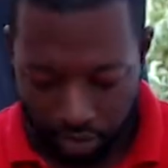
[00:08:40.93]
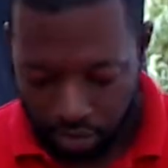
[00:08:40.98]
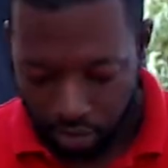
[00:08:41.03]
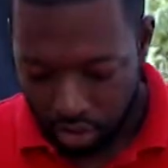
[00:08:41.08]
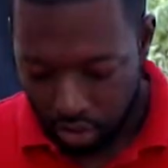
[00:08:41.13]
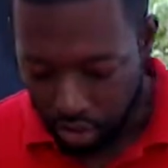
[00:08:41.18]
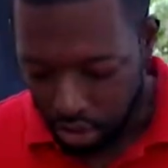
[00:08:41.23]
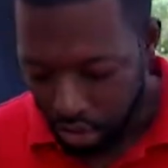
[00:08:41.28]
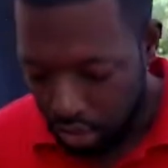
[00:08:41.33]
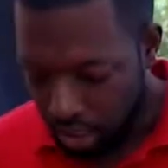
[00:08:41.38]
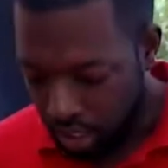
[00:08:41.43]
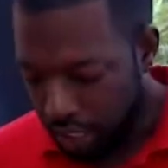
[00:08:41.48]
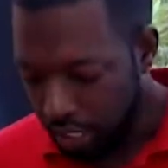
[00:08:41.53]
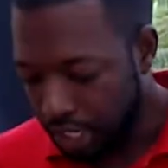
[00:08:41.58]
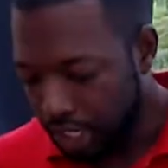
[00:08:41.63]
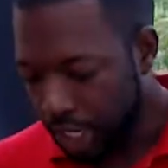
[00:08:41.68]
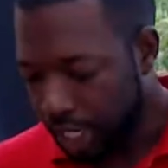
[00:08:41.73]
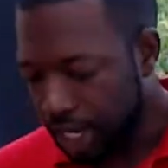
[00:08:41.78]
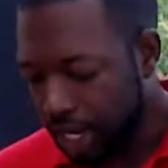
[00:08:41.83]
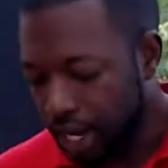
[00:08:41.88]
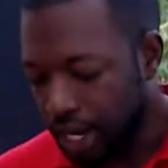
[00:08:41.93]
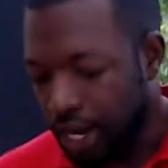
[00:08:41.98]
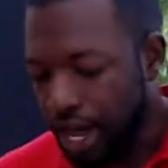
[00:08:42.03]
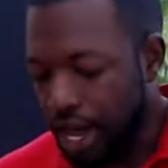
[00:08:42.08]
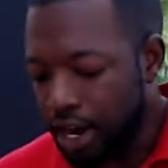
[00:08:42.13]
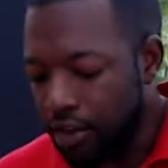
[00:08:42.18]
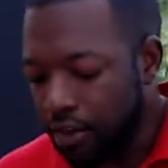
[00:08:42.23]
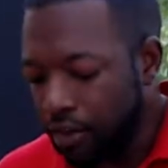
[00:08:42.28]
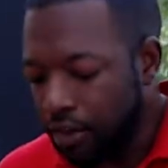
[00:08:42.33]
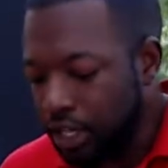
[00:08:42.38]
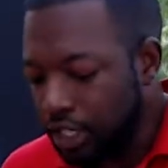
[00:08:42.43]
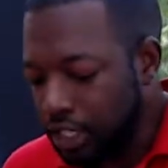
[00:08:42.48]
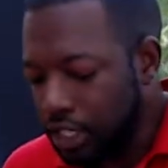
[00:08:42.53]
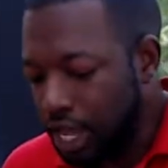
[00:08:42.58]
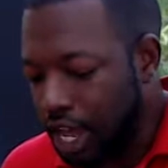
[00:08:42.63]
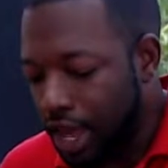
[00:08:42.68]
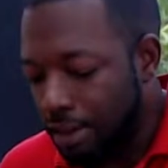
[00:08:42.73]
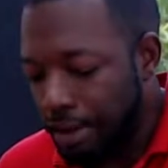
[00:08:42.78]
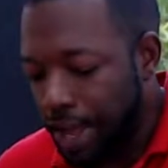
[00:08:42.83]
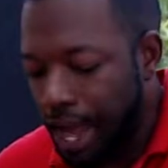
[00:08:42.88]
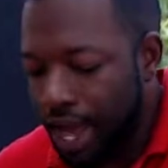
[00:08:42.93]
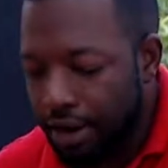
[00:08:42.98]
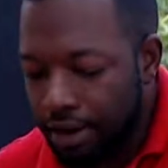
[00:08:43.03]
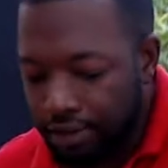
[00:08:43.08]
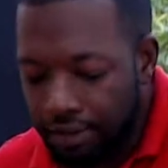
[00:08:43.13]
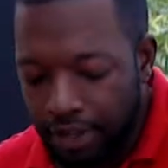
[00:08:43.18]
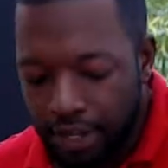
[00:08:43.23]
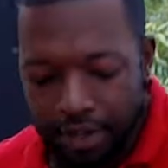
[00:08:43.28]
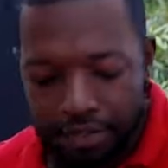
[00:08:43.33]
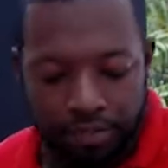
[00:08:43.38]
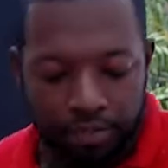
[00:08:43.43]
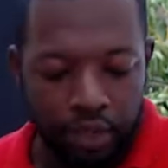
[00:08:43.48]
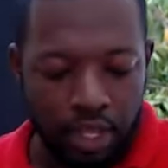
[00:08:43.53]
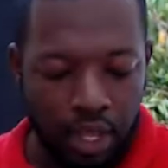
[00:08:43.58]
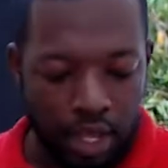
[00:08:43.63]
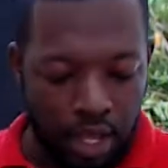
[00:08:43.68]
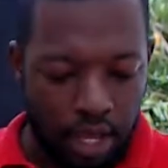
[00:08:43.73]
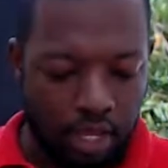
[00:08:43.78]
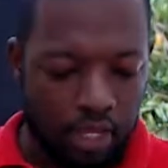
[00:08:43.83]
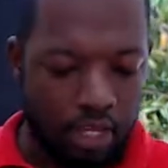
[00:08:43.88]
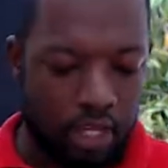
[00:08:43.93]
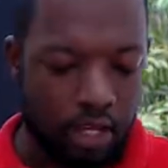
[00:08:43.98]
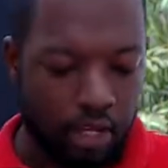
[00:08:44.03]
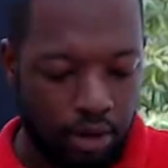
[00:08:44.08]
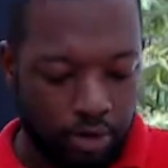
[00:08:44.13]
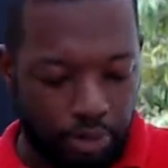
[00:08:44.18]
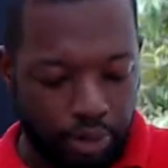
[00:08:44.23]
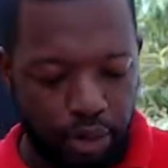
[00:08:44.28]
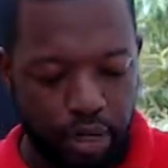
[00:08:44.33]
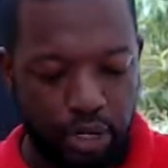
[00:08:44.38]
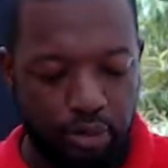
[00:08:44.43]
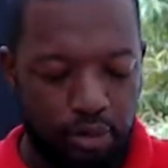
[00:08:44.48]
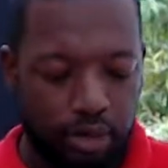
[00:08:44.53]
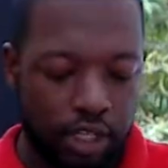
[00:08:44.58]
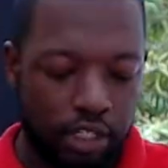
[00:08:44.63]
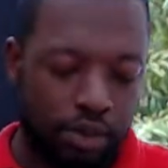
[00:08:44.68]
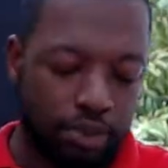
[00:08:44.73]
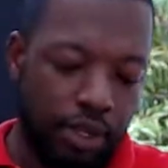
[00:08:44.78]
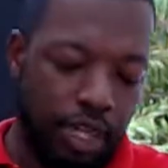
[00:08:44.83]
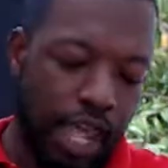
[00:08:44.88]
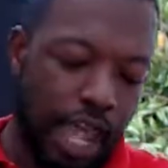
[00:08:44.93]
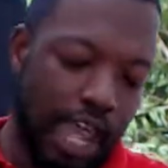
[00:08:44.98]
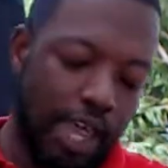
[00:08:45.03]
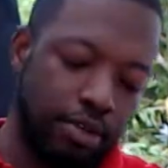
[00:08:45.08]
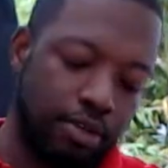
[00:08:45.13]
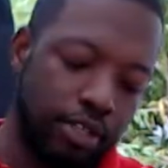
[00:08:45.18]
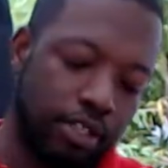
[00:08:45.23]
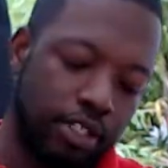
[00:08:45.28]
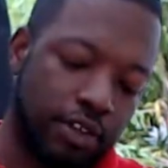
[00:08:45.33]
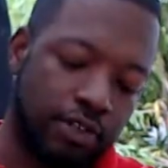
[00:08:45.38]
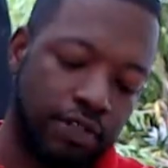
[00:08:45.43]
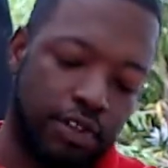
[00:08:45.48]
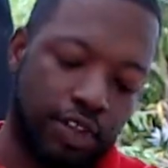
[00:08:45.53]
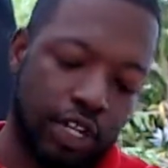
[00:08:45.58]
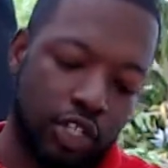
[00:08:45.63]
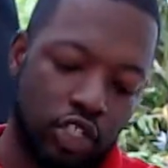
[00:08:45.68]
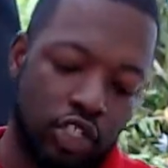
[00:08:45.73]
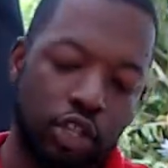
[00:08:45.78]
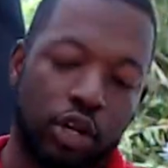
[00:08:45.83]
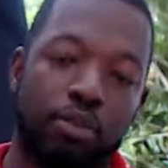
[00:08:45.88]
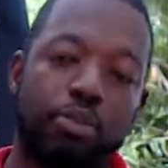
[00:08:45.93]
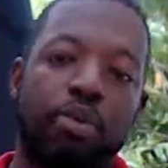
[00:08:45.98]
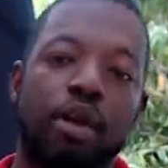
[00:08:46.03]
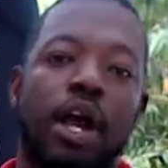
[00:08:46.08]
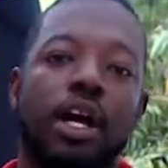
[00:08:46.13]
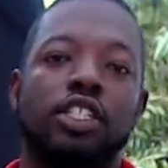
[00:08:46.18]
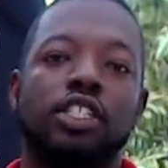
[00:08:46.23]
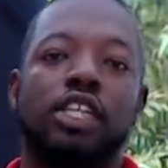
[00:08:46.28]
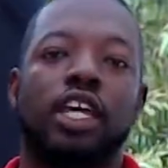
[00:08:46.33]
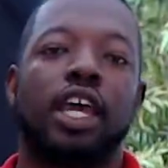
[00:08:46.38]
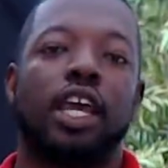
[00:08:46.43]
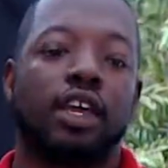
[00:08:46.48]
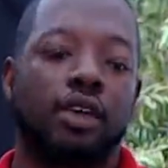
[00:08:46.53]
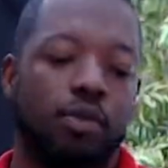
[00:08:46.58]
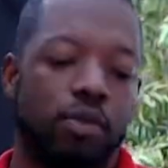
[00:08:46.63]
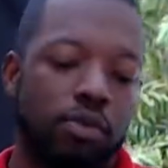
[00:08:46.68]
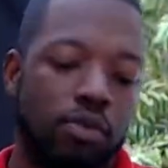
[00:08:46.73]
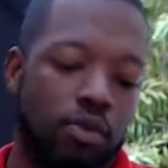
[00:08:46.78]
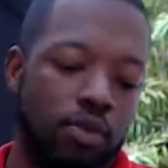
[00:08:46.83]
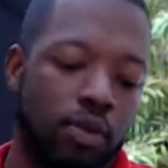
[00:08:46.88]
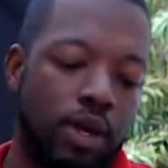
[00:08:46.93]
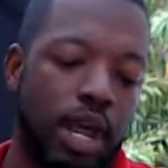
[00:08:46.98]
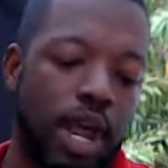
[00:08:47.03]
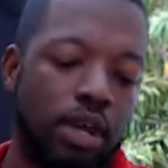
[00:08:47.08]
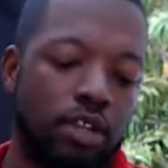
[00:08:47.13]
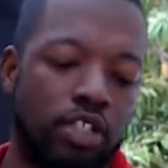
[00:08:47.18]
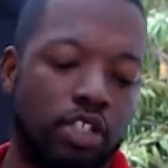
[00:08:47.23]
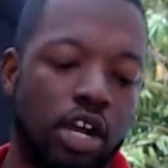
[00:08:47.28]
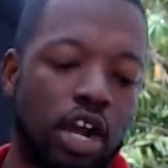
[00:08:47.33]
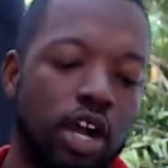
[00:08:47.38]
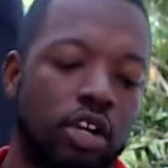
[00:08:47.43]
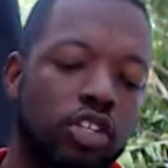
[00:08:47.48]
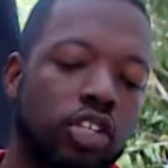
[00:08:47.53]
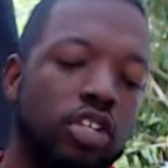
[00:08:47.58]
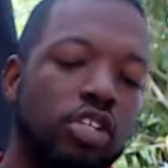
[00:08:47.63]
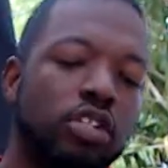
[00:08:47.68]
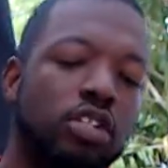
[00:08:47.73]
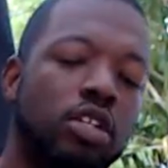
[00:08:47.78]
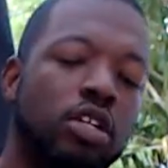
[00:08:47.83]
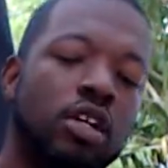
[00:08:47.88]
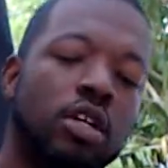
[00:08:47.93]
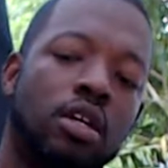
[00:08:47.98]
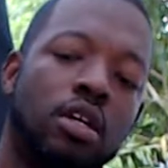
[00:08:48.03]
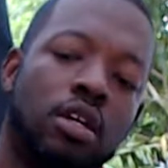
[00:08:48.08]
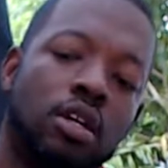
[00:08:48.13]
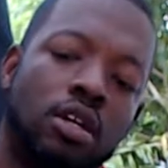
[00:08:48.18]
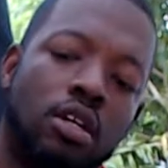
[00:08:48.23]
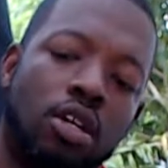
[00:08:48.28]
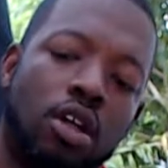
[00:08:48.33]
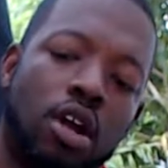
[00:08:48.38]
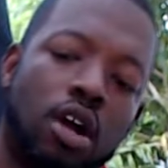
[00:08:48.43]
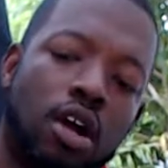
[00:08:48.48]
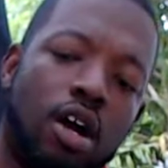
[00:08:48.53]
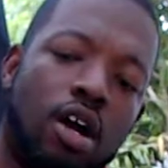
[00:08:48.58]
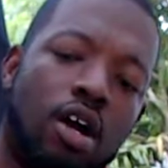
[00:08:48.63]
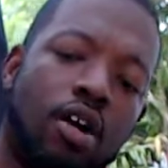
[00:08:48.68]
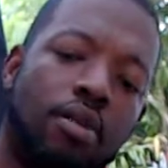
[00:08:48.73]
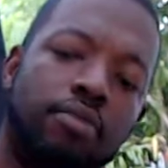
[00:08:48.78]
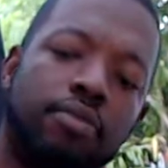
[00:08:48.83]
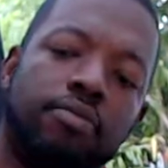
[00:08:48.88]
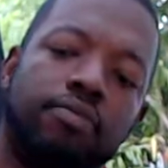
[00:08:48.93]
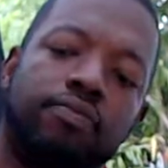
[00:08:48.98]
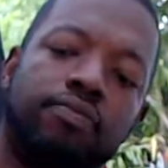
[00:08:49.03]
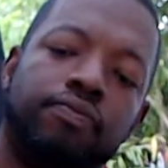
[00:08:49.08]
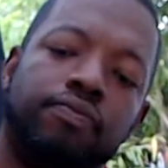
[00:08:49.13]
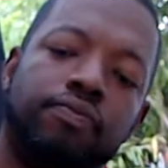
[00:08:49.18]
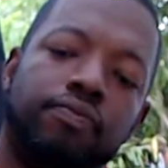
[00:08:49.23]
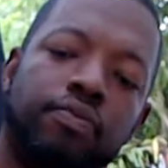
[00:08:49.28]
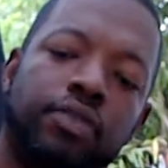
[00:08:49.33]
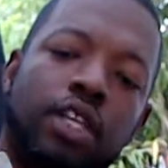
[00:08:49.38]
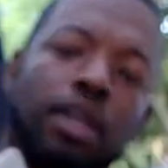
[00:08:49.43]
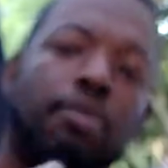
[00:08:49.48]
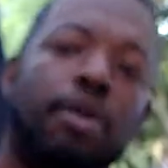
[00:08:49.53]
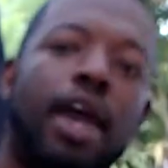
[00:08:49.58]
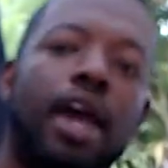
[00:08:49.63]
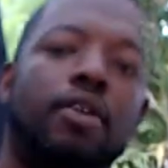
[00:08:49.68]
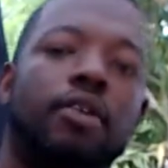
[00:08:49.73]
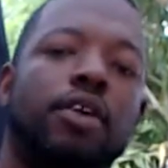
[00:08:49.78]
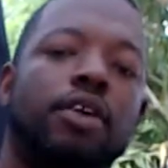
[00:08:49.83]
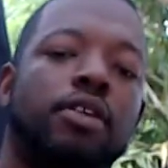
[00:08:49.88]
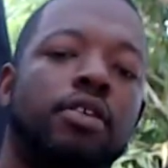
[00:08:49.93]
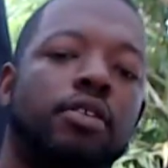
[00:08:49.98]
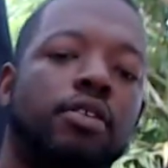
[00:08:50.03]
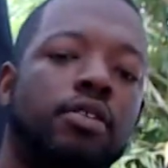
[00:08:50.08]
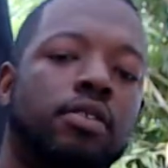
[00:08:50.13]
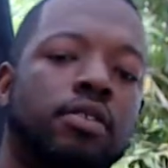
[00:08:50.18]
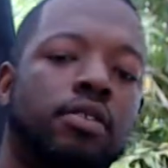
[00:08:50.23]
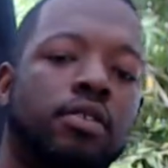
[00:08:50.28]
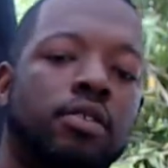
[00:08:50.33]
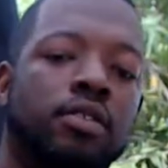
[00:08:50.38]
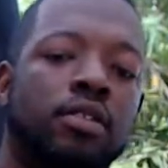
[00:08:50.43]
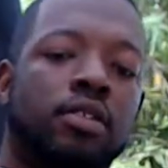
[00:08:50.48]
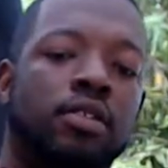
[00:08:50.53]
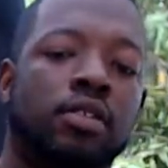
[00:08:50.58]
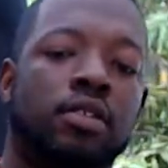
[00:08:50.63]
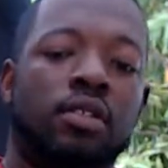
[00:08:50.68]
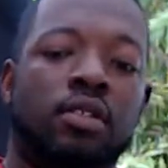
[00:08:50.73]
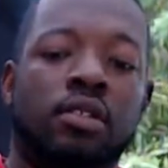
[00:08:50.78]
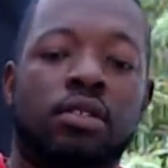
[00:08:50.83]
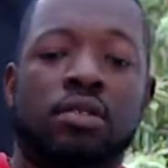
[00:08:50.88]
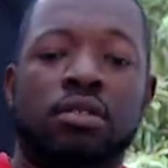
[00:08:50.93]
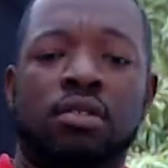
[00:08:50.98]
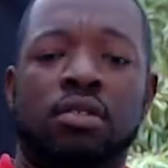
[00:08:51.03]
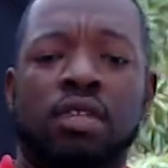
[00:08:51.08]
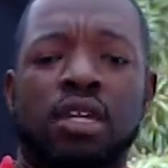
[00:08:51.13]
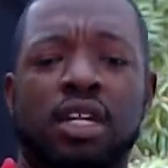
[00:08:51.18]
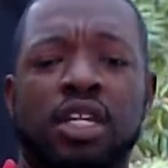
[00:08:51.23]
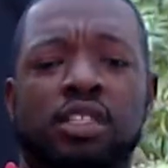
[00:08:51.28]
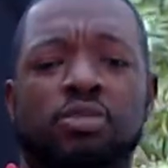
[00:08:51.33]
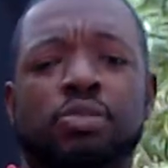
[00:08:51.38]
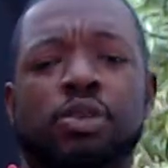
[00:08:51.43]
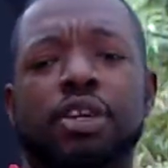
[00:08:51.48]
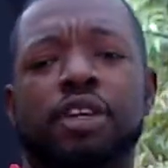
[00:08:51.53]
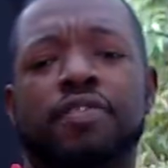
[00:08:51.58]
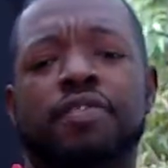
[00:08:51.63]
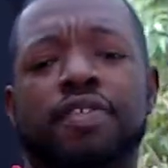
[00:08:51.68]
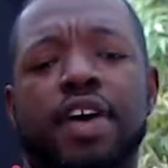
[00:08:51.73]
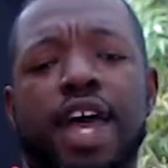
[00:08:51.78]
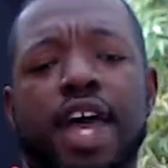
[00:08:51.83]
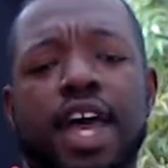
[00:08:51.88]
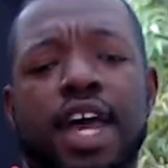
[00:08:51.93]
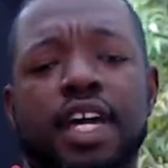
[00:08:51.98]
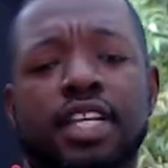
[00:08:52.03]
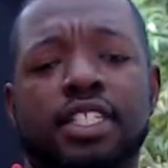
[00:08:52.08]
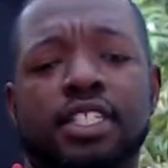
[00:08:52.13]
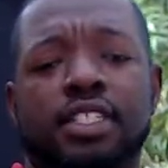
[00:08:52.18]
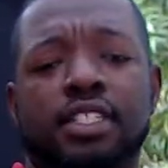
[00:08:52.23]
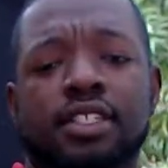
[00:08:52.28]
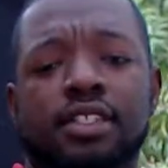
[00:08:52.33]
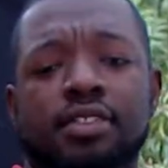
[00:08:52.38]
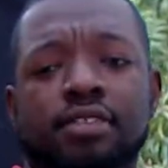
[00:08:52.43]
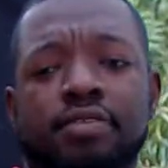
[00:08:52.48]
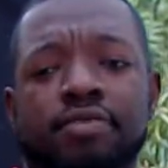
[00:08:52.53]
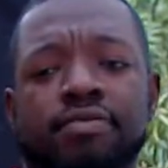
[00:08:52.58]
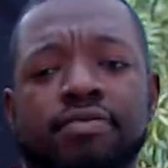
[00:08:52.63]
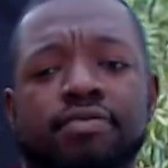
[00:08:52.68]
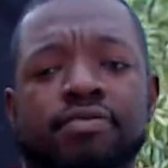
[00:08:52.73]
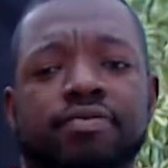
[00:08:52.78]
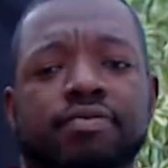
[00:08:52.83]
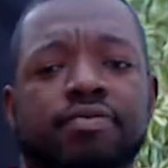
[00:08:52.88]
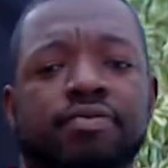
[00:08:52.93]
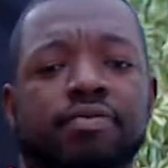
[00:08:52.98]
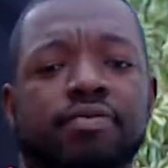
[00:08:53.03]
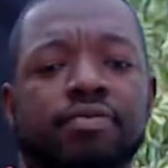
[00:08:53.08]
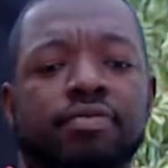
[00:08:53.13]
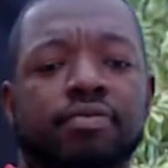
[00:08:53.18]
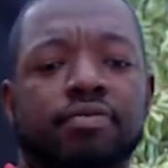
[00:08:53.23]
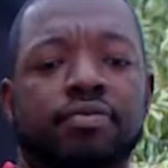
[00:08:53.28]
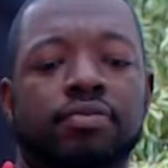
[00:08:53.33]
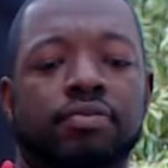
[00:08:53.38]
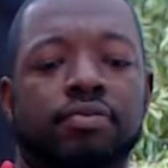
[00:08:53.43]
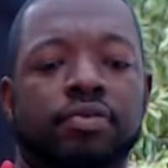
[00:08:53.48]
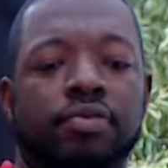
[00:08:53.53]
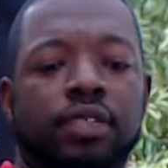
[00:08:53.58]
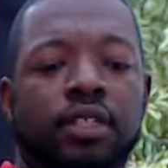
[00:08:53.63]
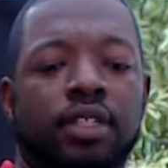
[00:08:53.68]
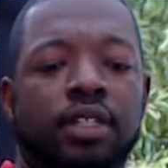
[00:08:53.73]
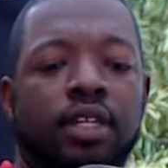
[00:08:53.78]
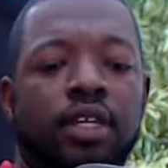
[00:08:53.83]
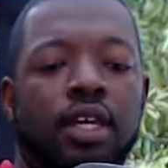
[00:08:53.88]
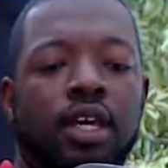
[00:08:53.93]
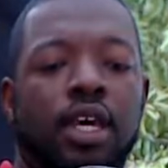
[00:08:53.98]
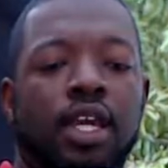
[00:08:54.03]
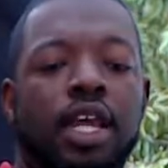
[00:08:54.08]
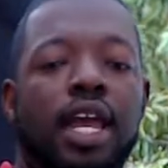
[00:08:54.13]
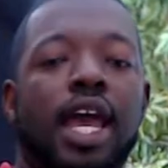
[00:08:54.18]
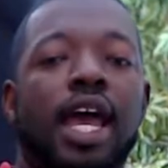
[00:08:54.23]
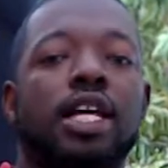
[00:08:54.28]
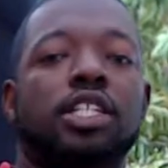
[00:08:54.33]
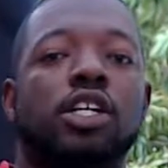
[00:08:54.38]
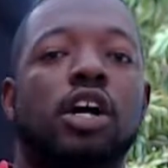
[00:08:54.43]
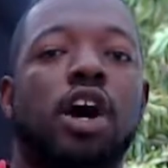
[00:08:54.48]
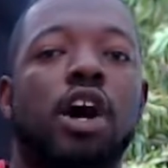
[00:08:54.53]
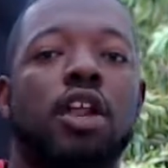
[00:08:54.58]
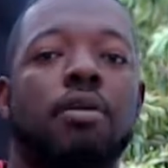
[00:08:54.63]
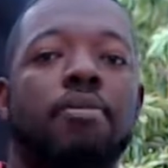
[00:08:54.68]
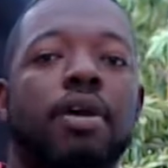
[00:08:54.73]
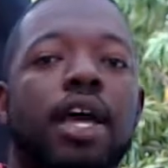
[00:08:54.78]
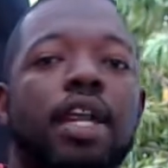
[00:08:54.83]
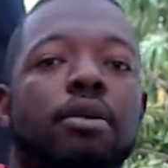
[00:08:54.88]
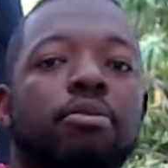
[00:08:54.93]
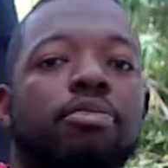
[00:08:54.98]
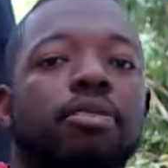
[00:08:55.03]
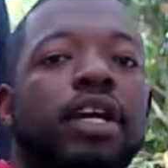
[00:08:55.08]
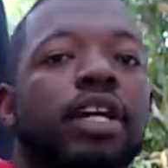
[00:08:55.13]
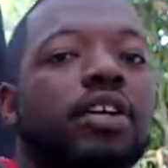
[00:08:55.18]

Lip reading: you're going to get a lot of runtime out of it, and you're going to pretty much be able to finish your project without charging your battery. It's pretty quiet, and it has an automatic brake